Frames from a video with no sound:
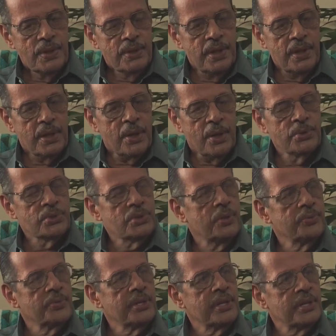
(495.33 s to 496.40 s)
the Council
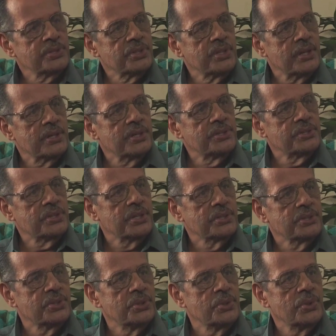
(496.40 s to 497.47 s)
of Industrial
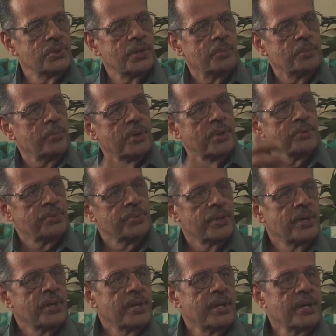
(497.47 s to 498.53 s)
Research, you know, number of
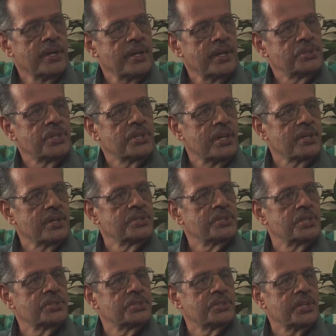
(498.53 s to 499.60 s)
industrial
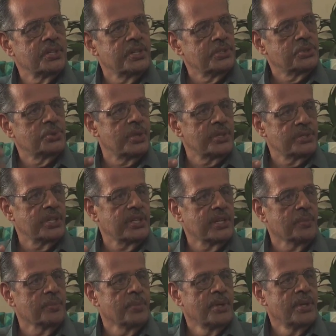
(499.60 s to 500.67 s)
research centers were set
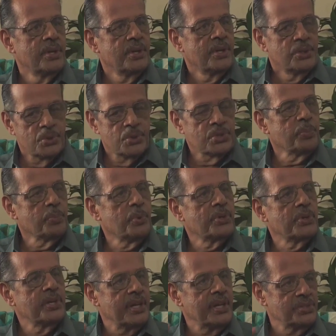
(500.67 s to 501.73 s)
up to
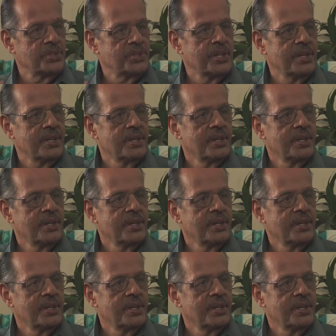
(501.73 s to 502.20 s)
support industry.